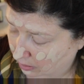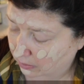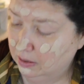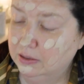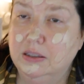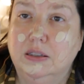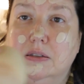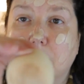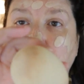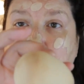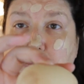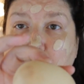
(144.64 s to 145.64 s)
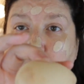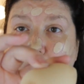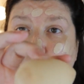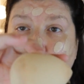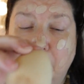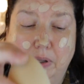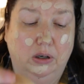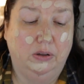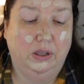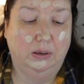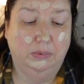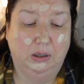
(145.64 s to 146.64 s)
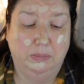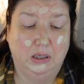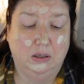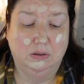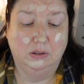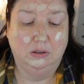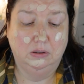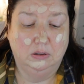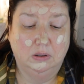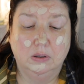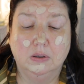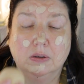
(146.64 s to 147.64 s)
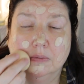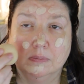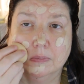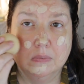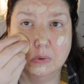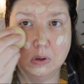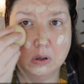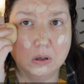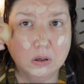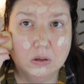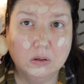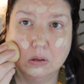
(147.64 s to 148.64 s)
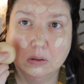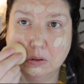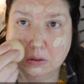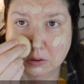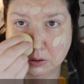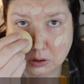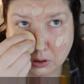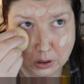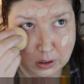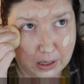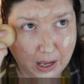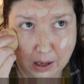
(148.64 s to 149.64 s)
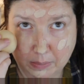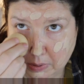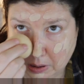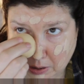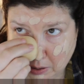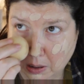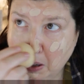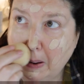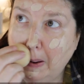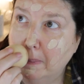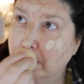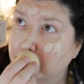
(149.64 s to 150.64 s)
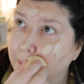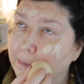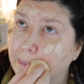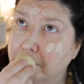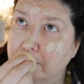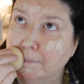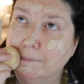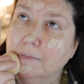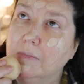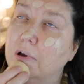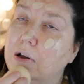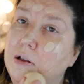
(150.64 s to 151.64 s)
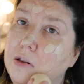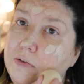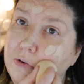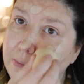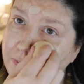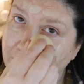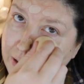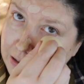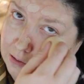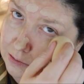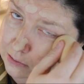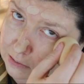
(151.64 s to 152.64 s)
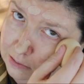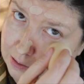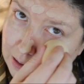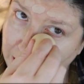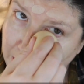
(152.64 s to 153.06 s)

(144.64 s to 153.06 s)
And this is the beauty blender that I'm going to be using. And start dabbing it all over my face.